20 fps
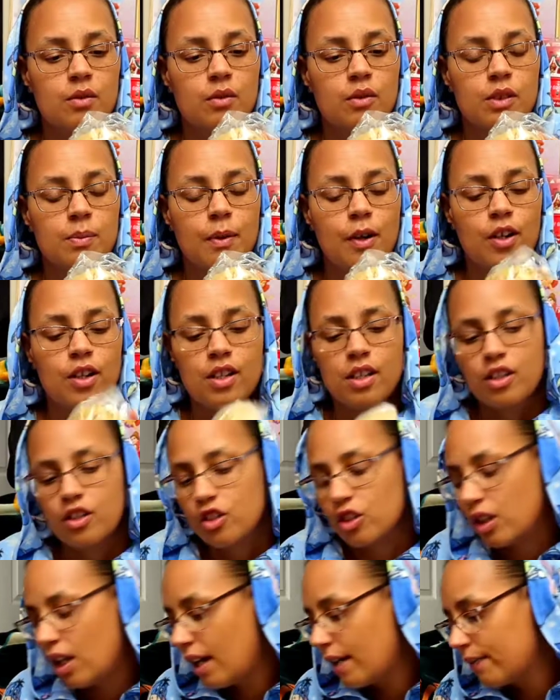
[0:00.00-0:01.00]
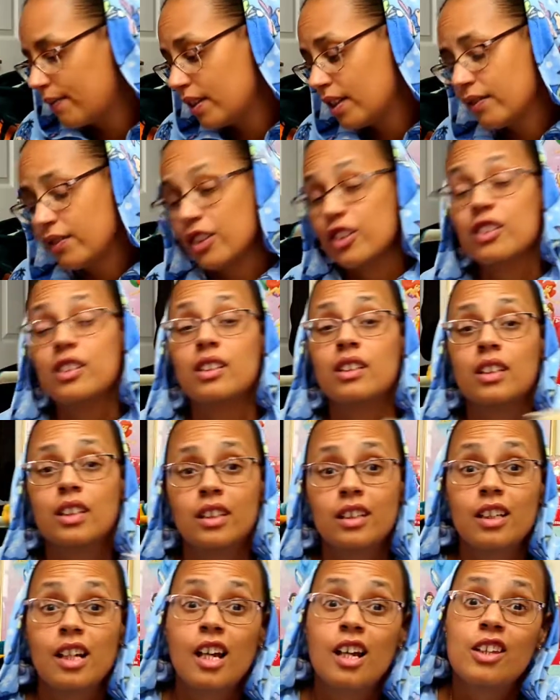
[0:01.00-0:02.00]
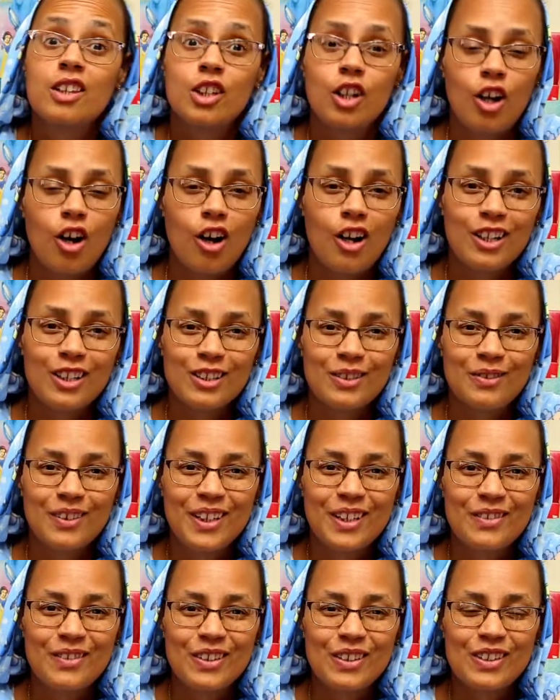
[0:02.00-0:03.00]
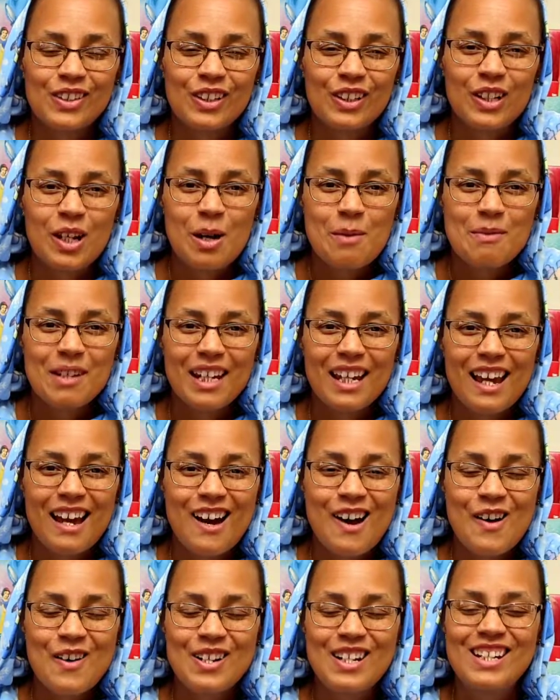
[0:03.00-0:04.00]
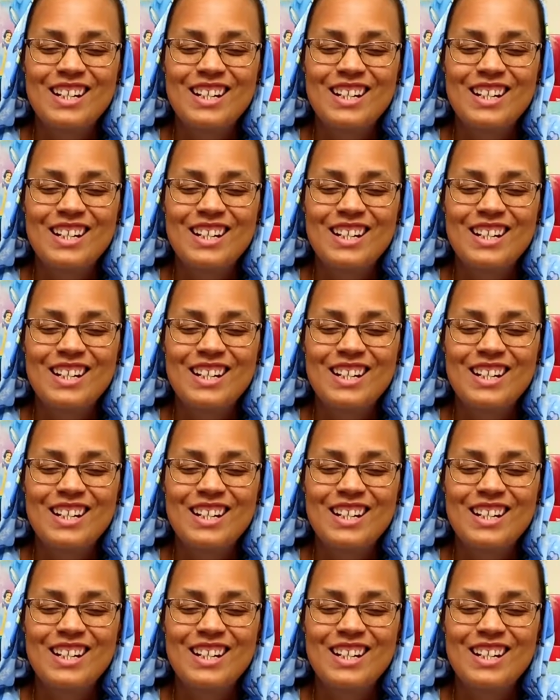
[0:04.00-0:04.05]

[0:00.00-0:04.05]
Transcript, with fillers: one was part of their July flavors, and then their August flavors are coming out